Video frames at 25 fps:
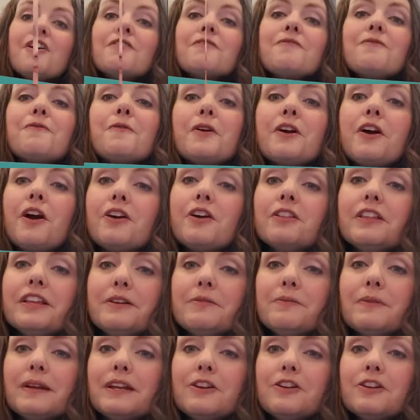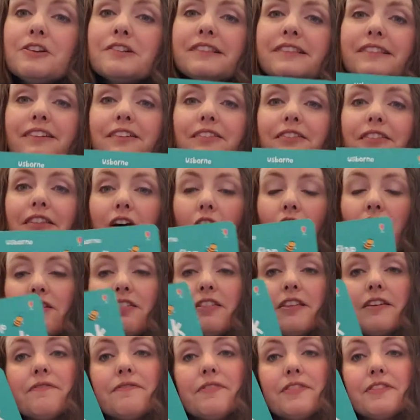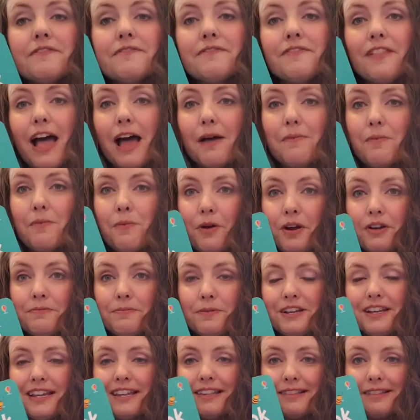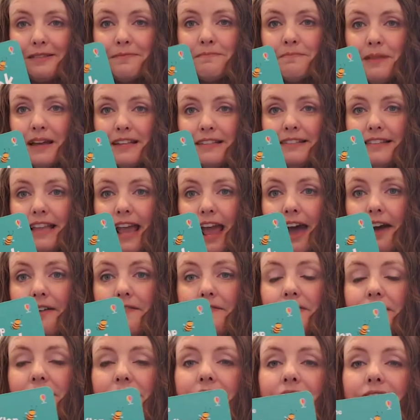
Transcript: For early readers, our Lift the Flap word book is a must-have.